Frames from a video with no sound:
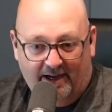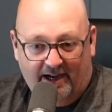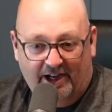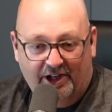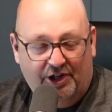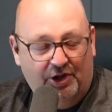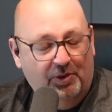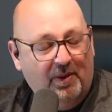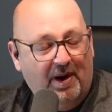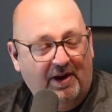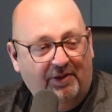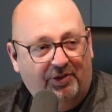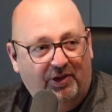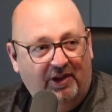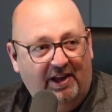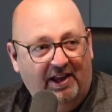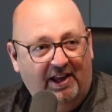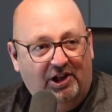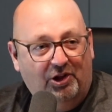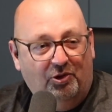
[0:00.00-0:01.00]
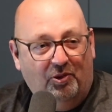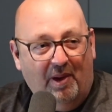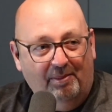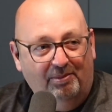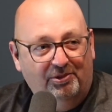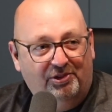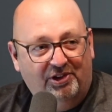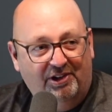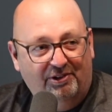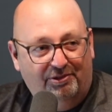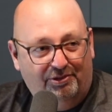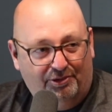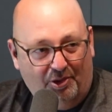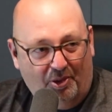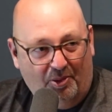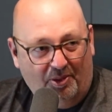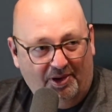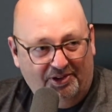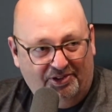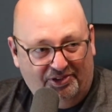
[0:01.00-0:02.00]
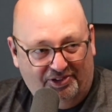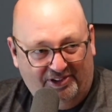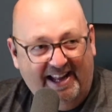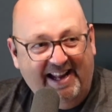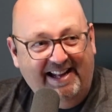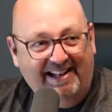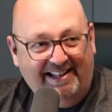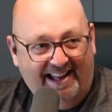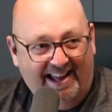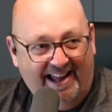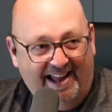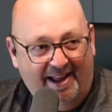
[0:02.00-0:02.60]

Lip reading: You were at the Clemson, Florida State game.